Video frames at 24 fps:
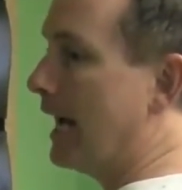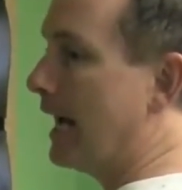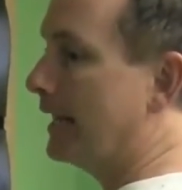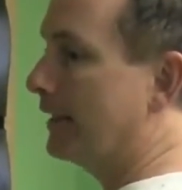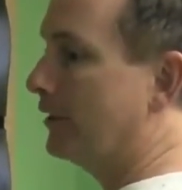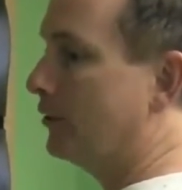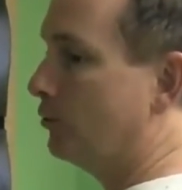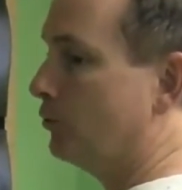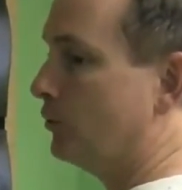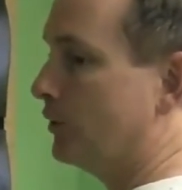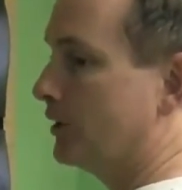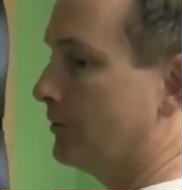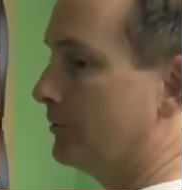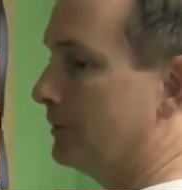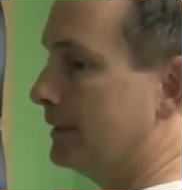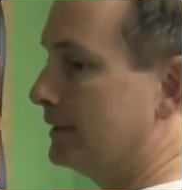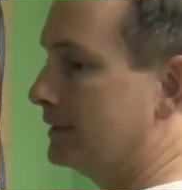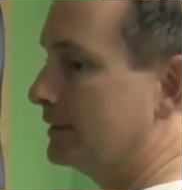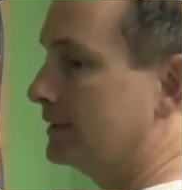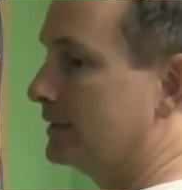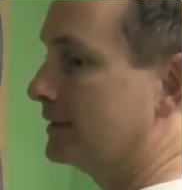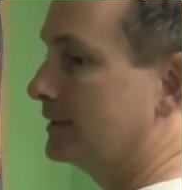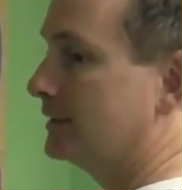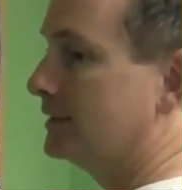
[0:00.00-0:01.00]
I don't want to be
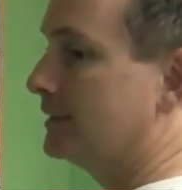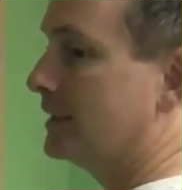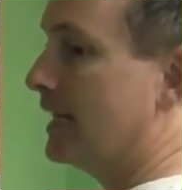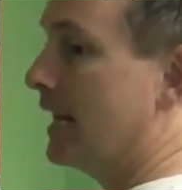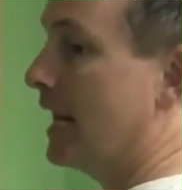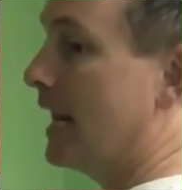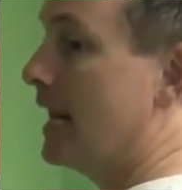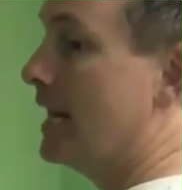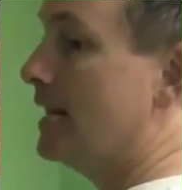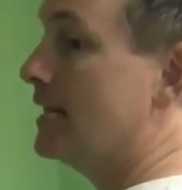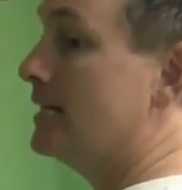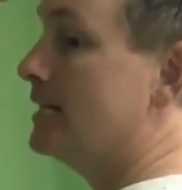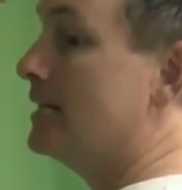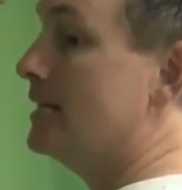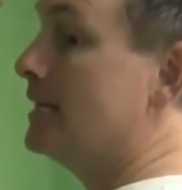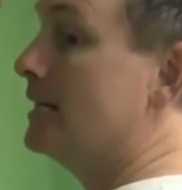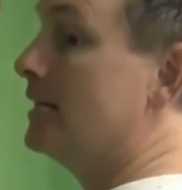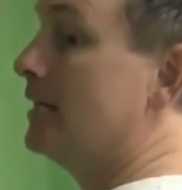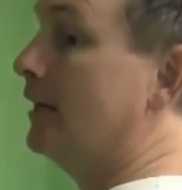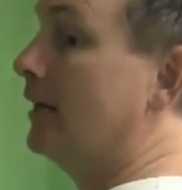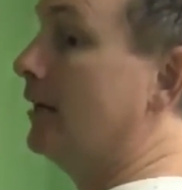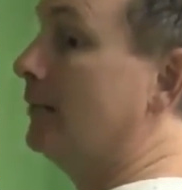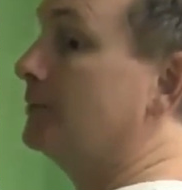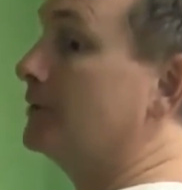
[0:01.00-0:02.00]

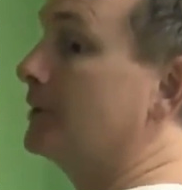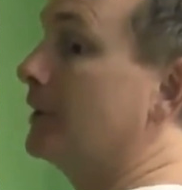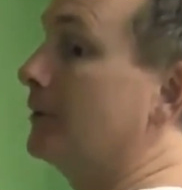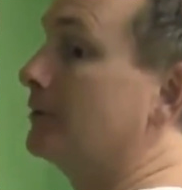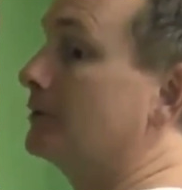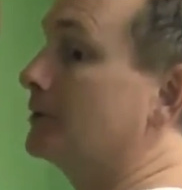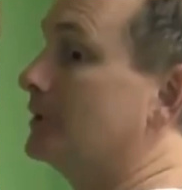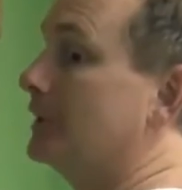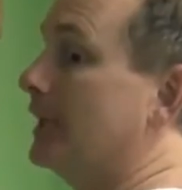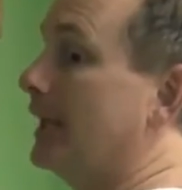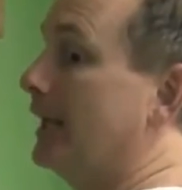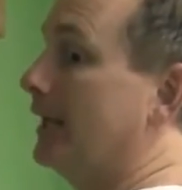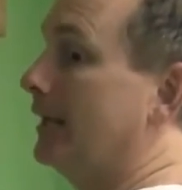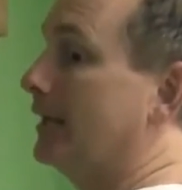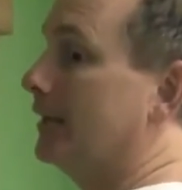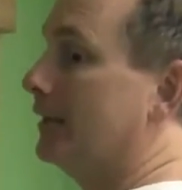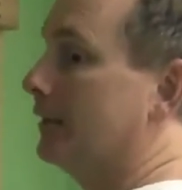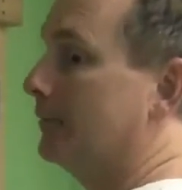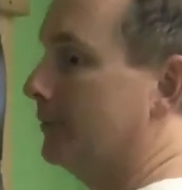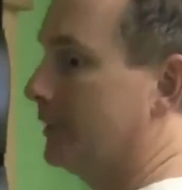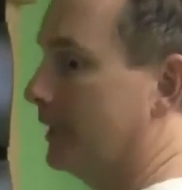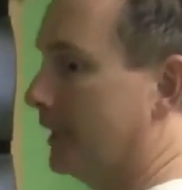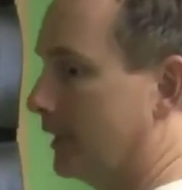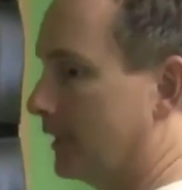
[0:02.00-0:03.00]
standing up. Say I'm standing
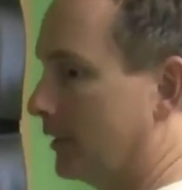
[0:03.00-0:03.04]
up.